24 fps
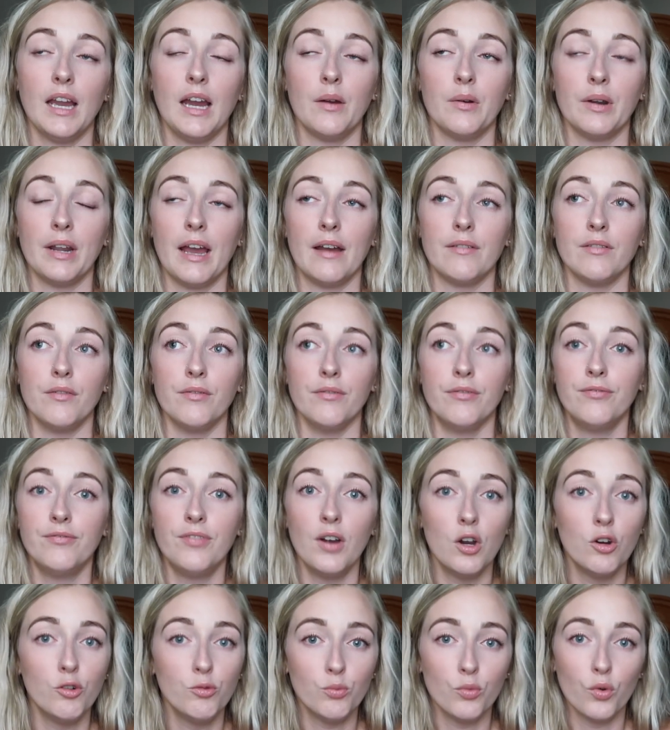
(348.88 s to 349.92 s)
would have him
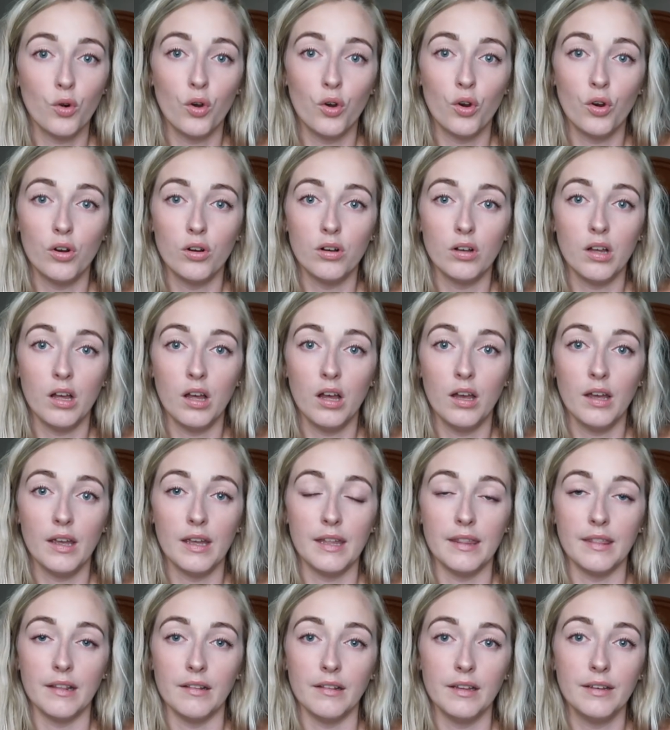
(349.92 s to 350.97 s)
foam roll
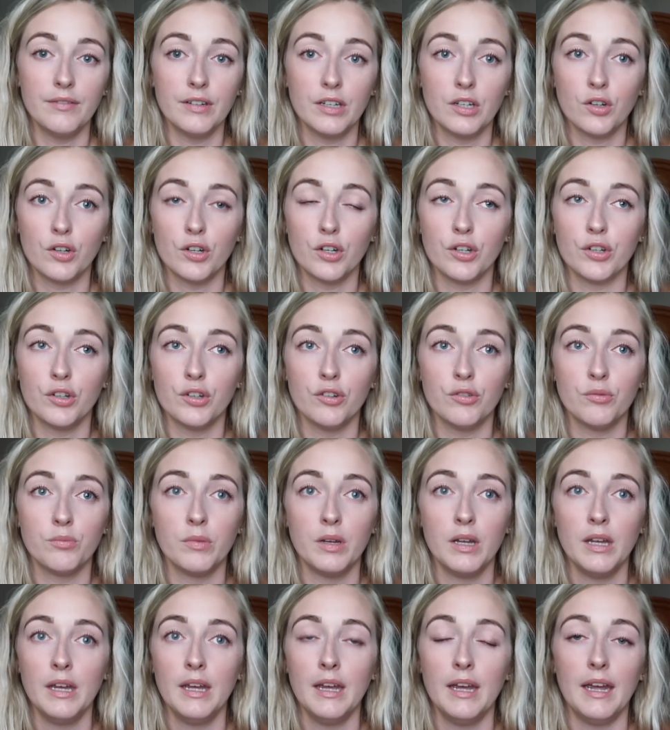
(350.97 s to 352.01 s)
in the living
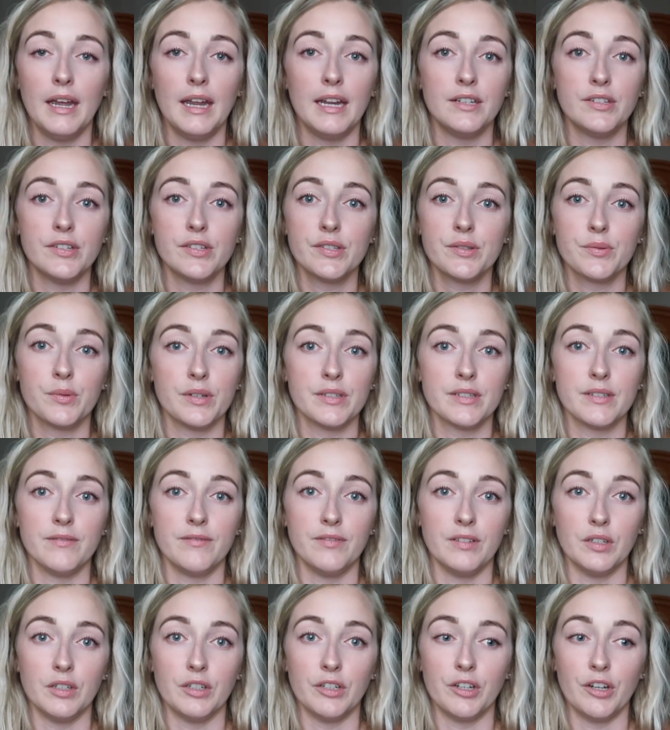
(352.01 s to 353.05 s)
room. He just
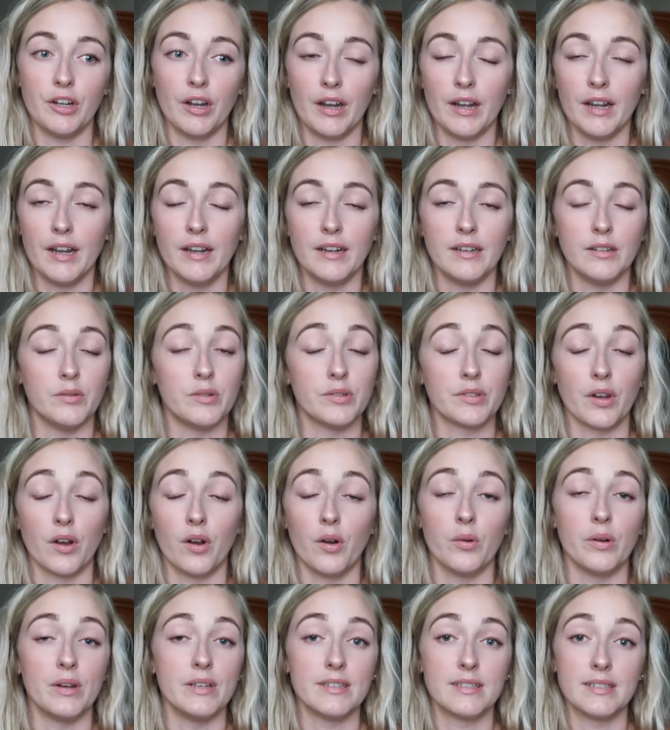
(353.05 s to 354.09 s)
wasn't feeling great and he was
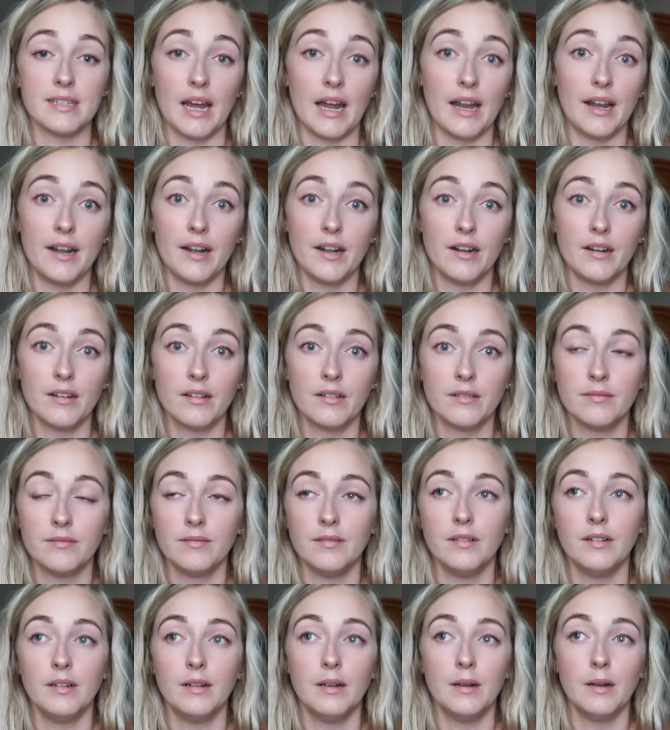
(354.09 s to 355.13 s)
always tired.
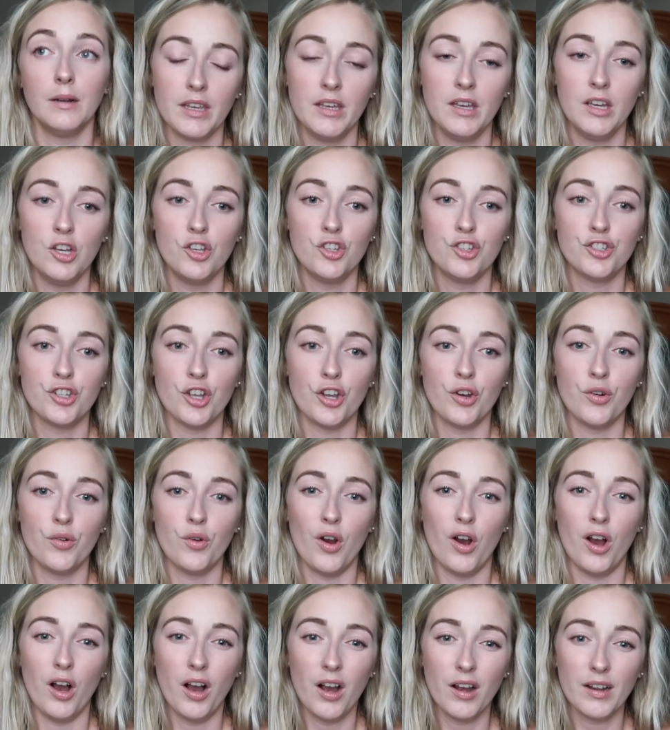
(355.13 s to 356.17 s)

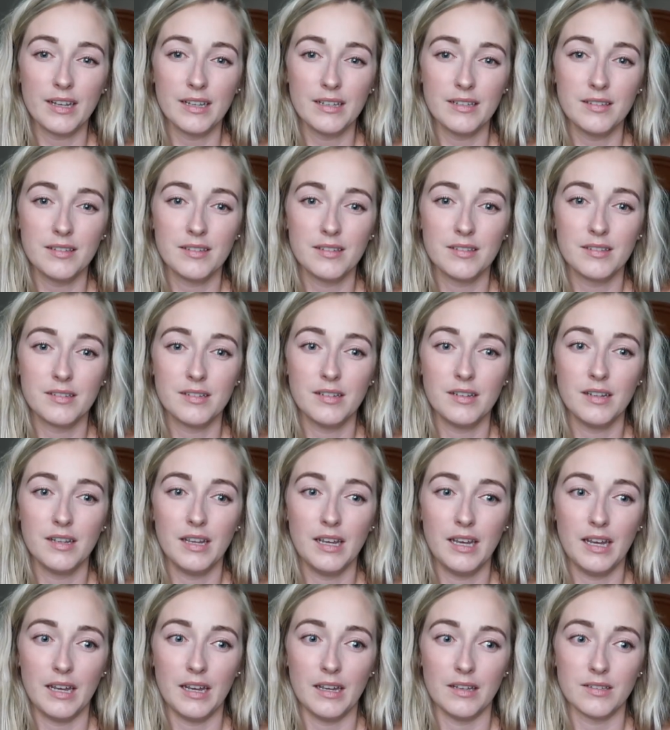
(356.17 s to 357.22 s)
So August
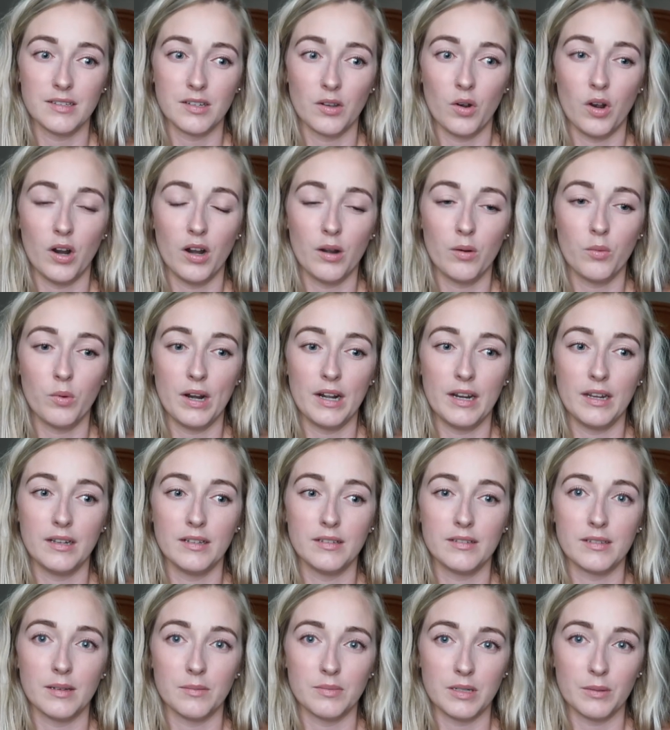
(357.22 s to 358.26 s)
hit, so our
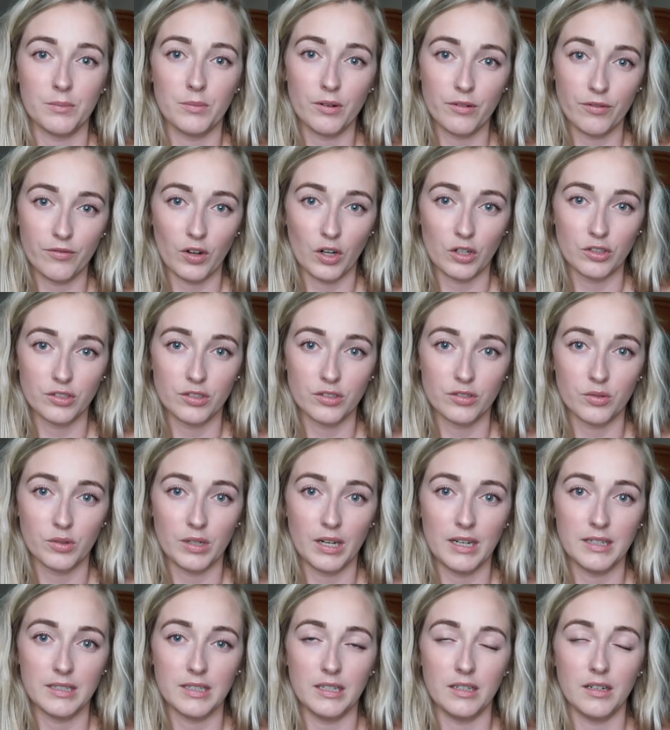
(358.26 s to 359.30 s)
wedding September 1st of
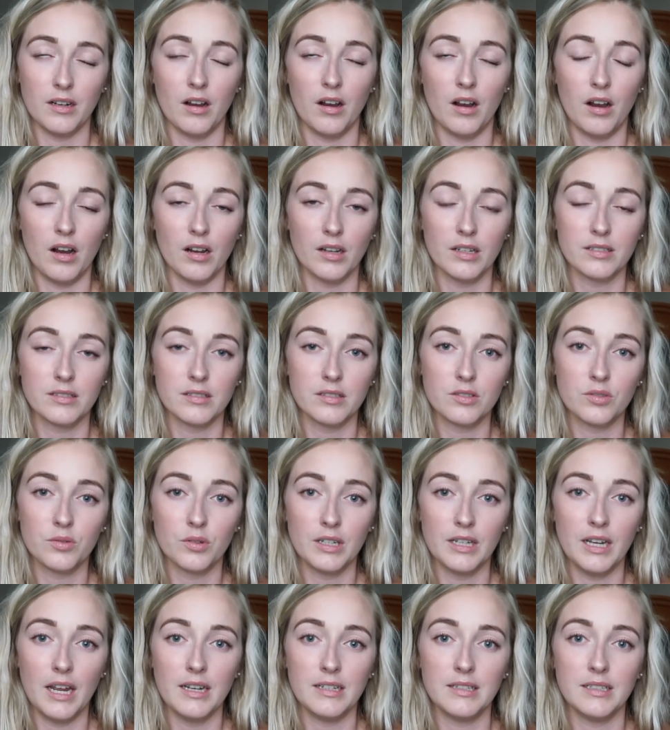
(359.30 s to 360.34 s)
2018, August of
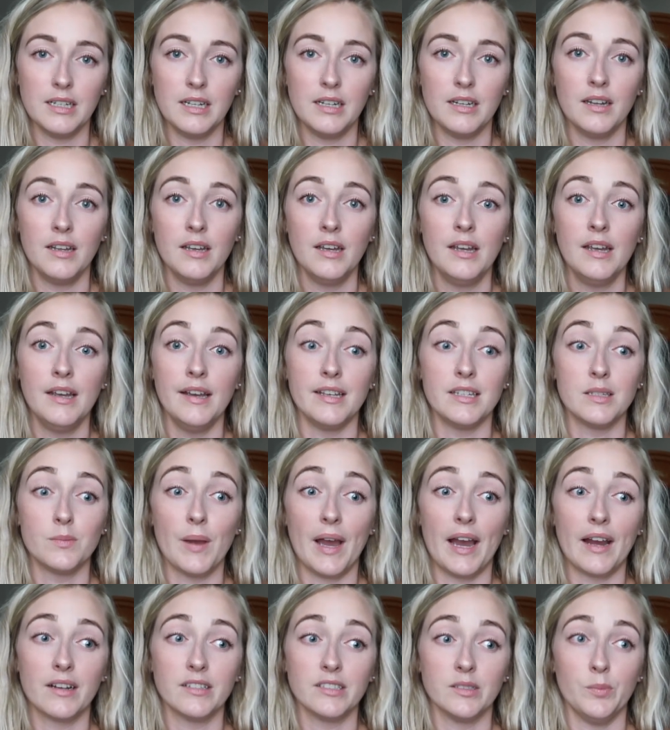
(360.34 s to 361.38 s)
2018, his
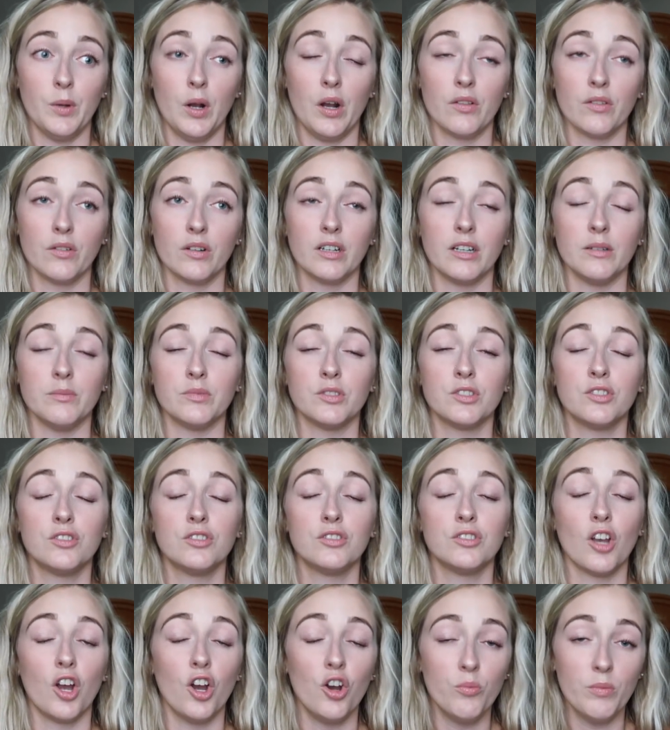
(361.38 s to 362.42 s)
back is bothering him
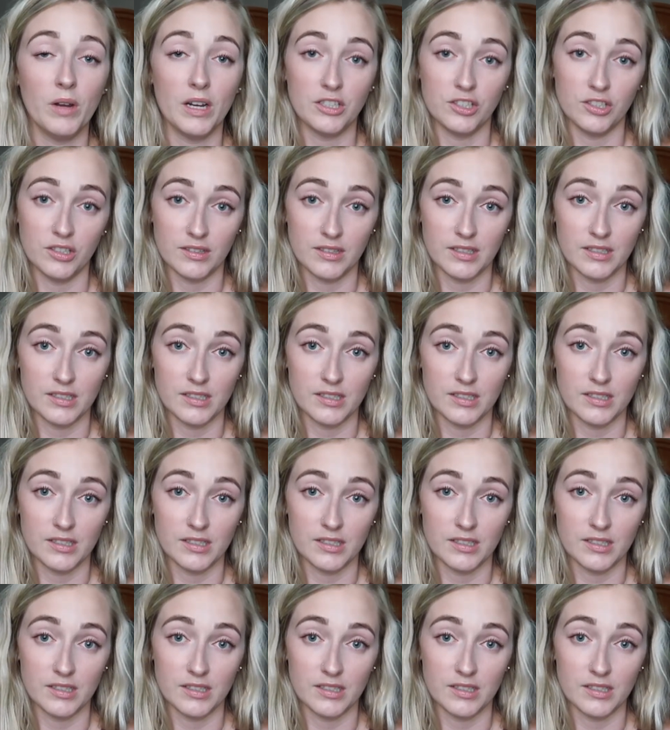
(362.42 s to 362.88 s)
so much at